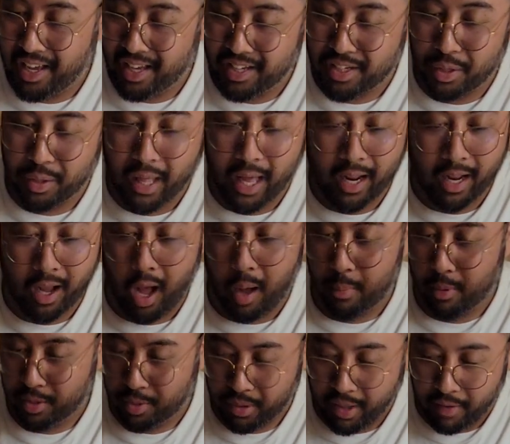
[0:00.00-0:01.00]
So that
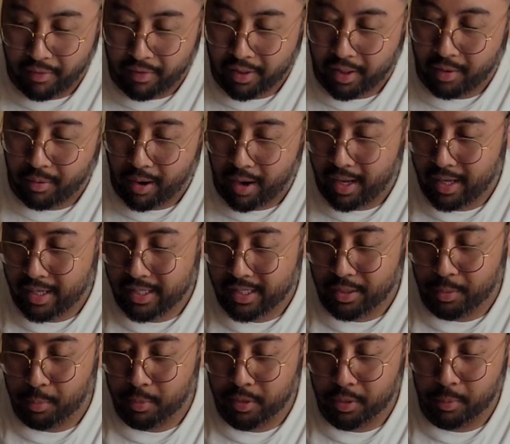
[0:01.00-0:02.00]
combos with everything, right? It's
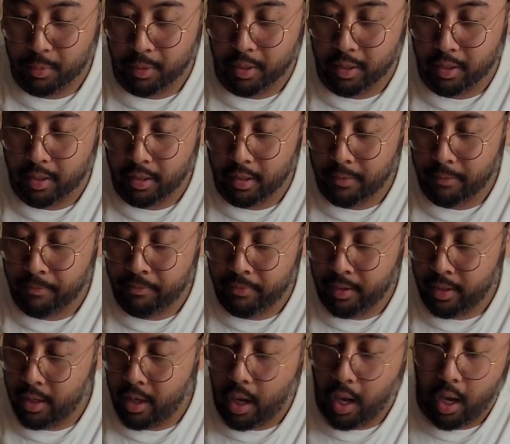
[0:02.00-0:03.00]
super, super good.
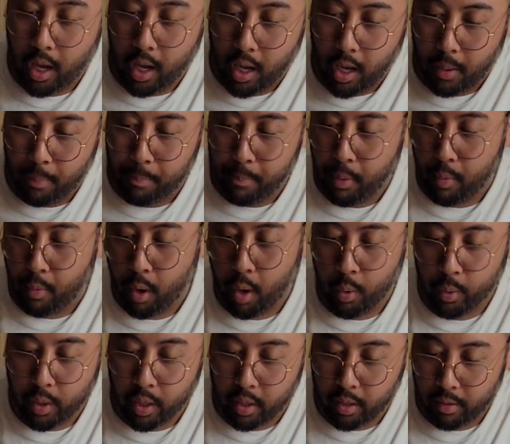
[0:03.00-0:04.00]

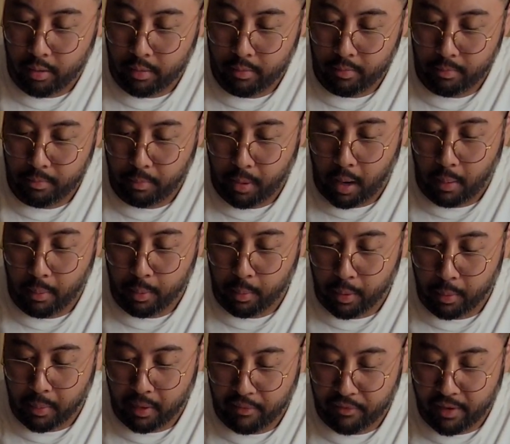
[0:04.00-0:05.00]
Perona, probably
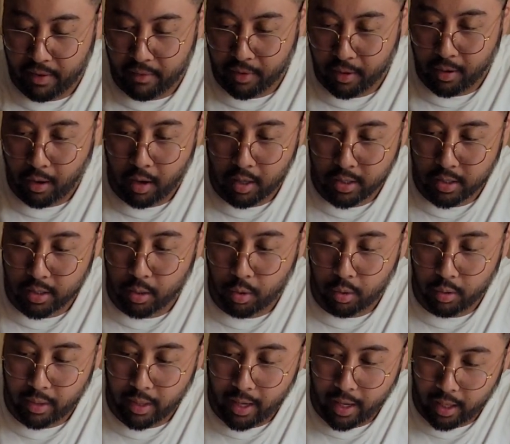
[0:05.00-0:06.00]
one of my favorite cards in the
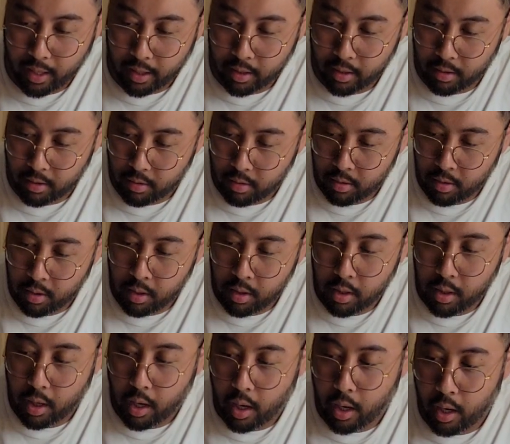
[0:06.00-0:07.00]
whole deck.
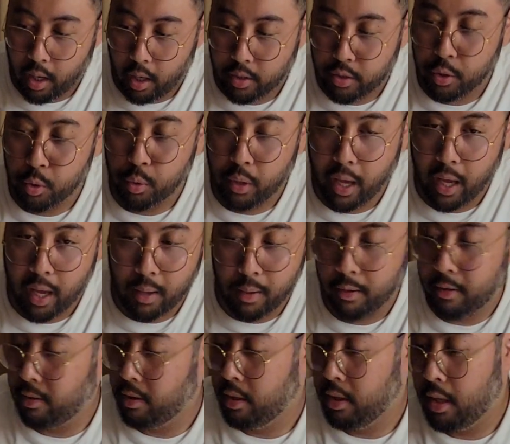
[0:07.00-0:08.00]
2K,
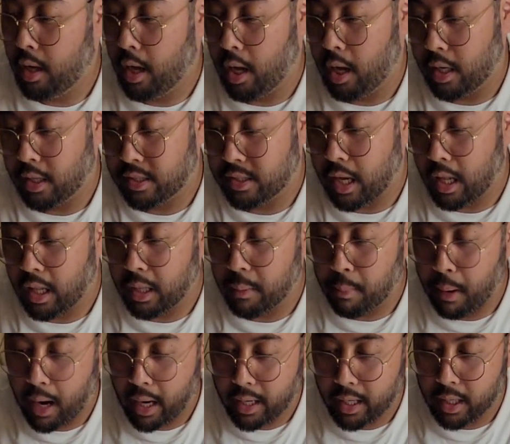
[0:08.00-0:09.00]
solid
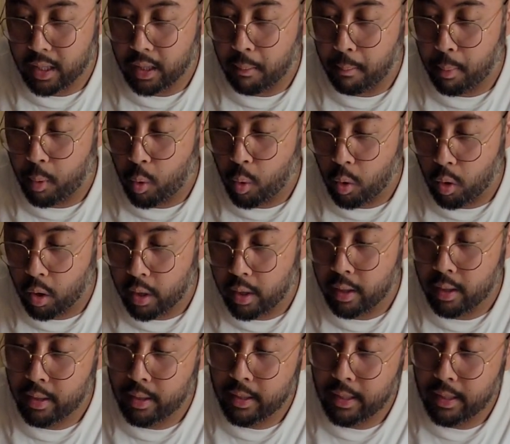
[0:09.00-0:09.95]
body on the board.